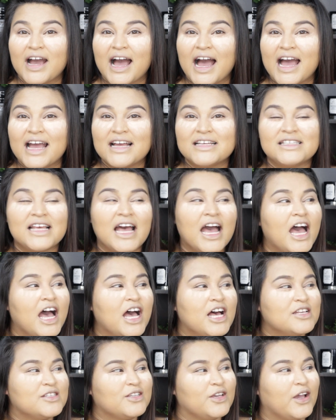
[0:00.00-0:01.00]
of you guys
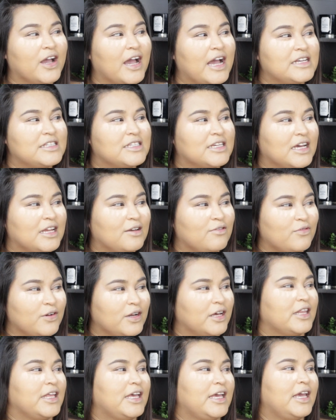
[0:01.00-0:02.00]
so you guys
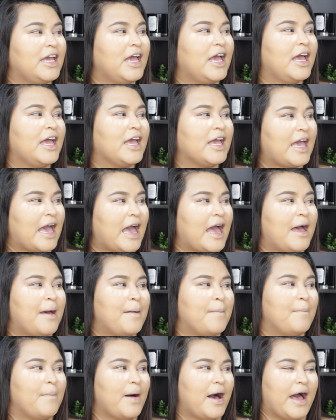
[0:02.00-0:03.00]
can really
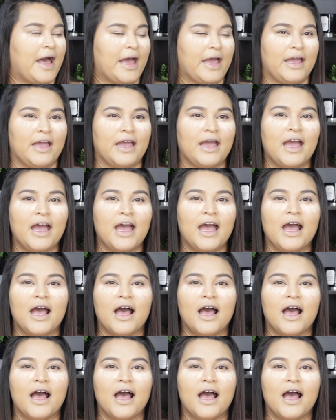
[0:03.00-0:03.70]
get my